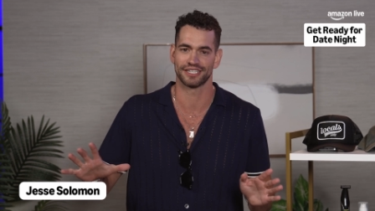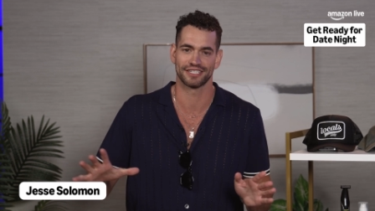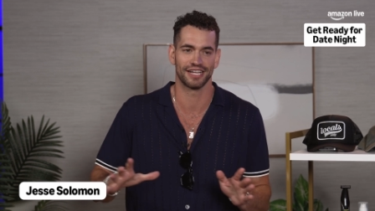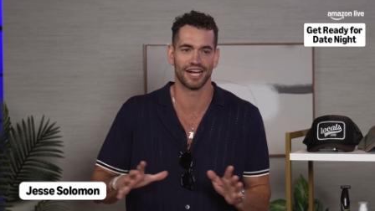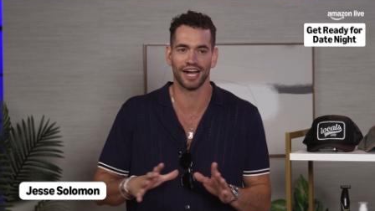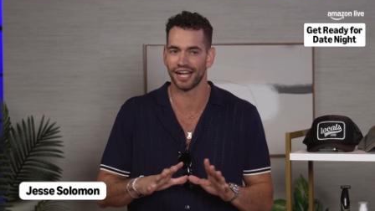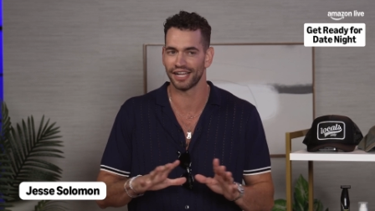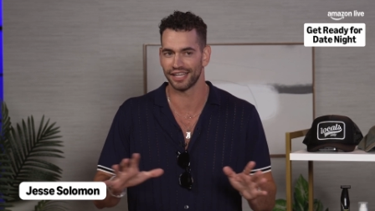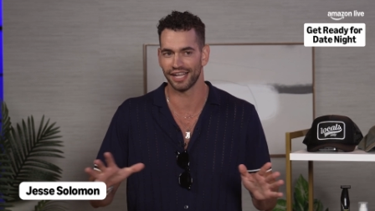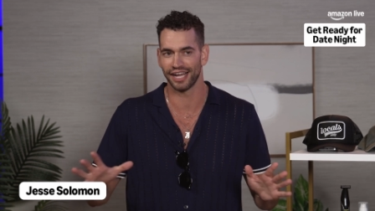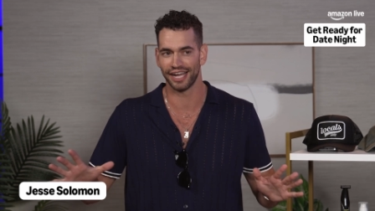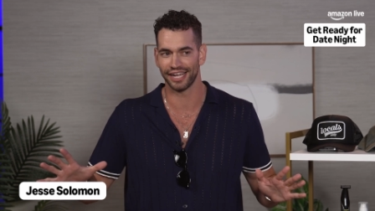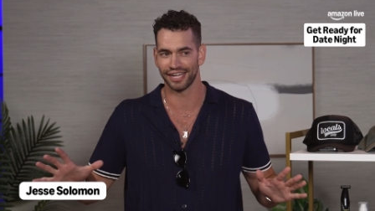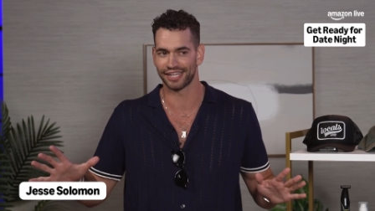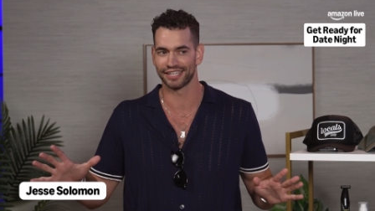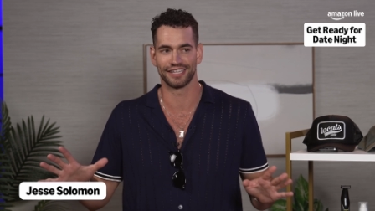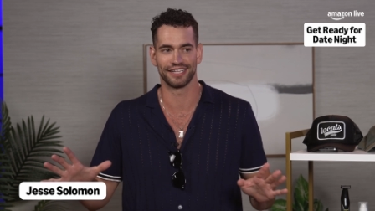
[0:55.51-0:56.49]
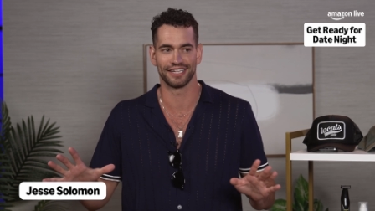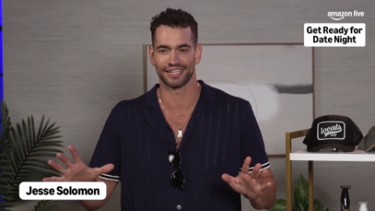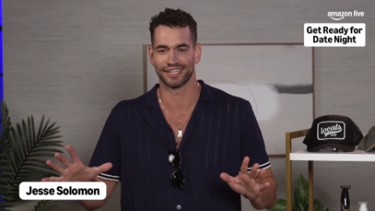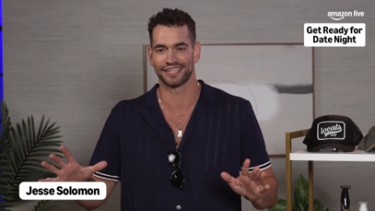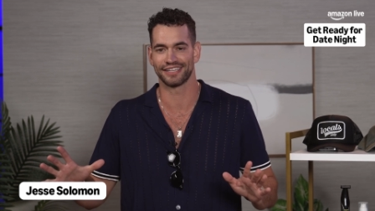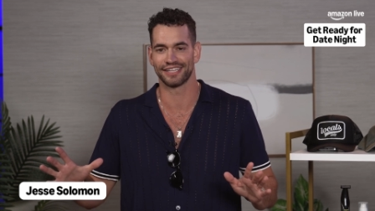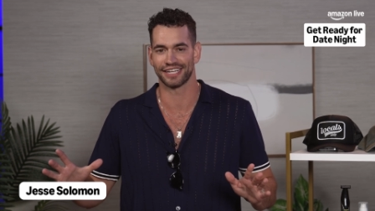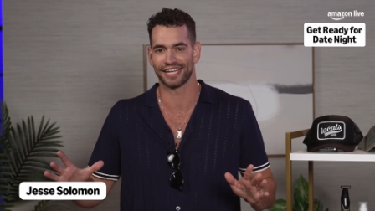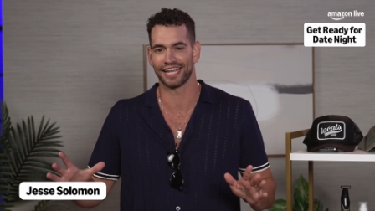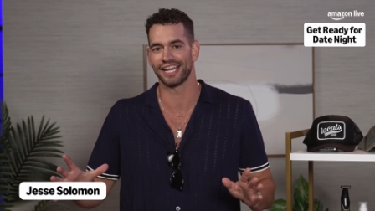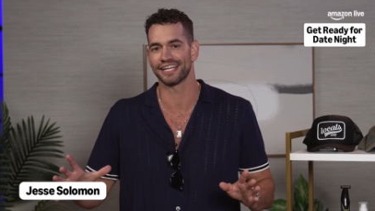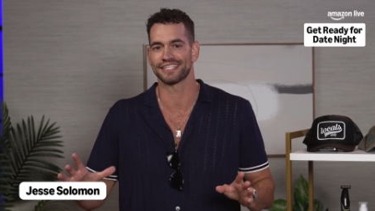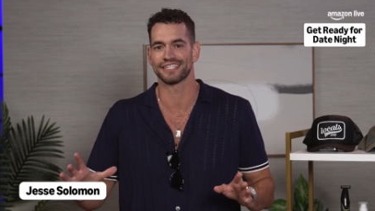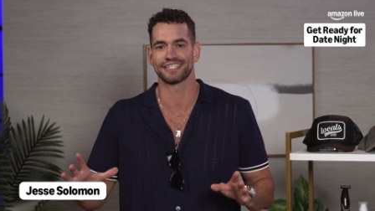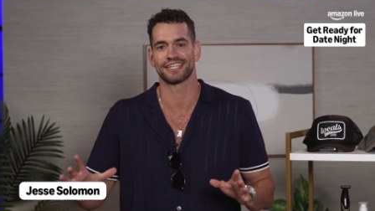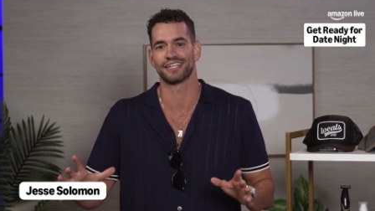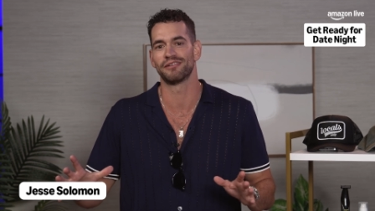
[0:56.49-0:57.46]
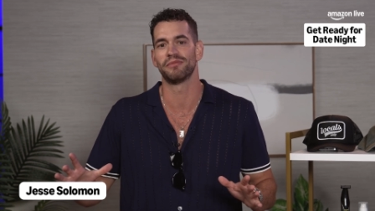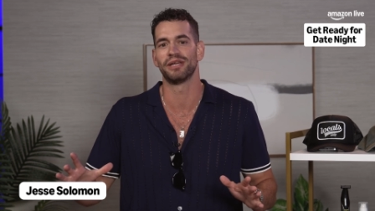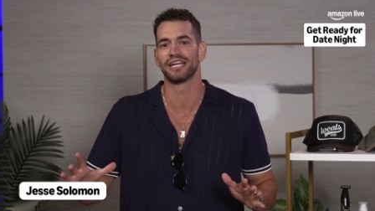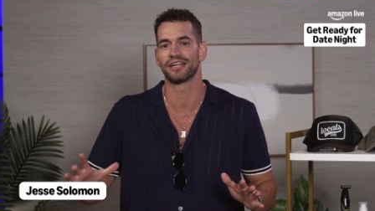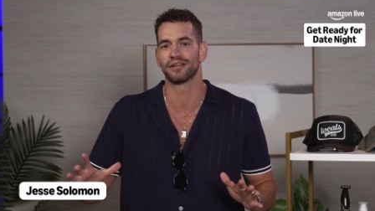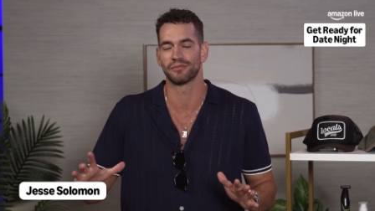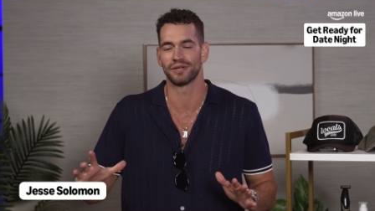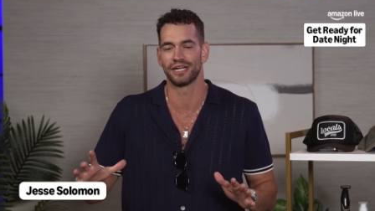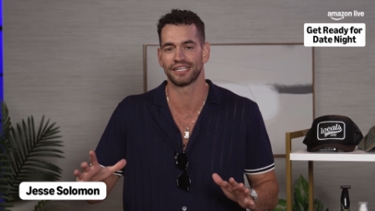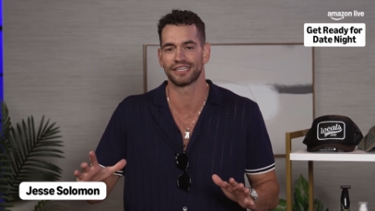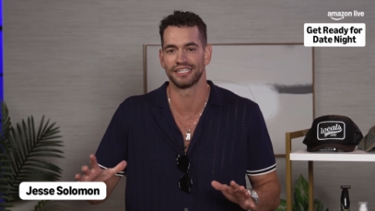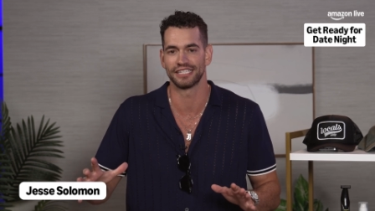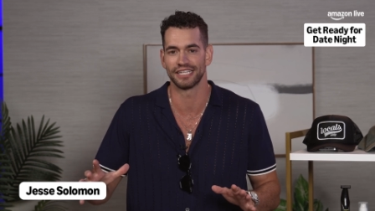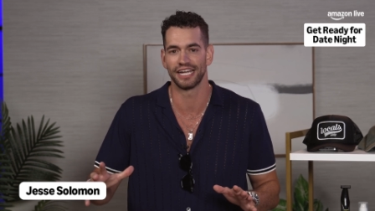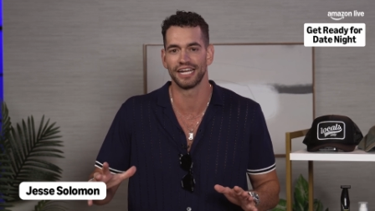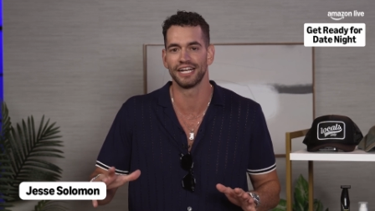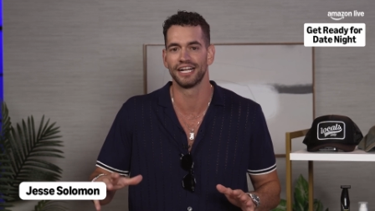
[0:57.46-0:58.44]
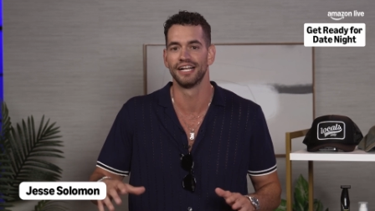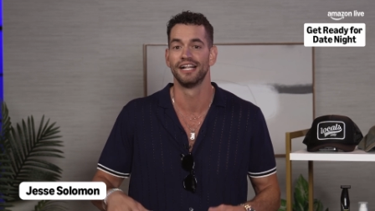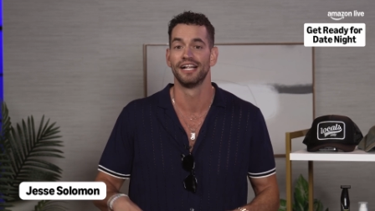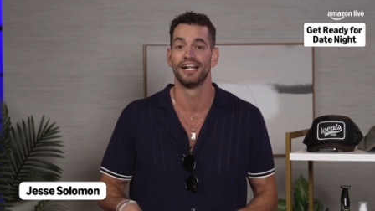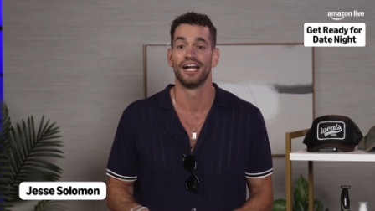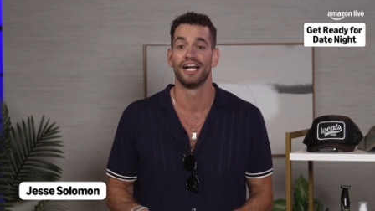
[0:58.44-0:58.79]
It's not like the kiss is gonna make or break the date.